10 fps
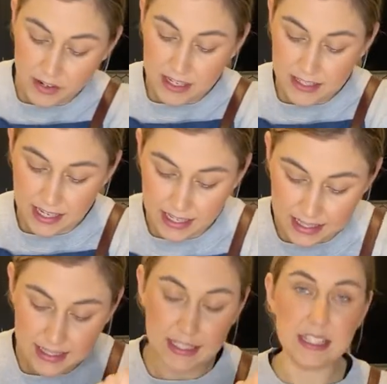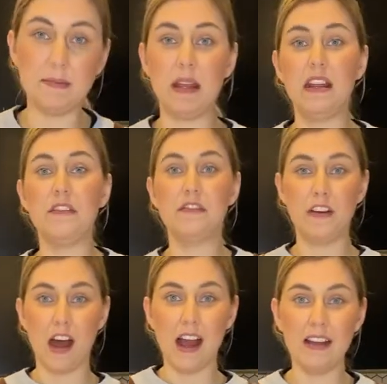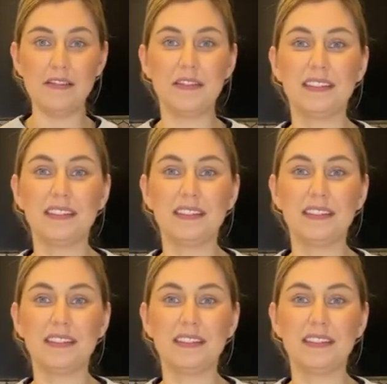seconds to speed 5.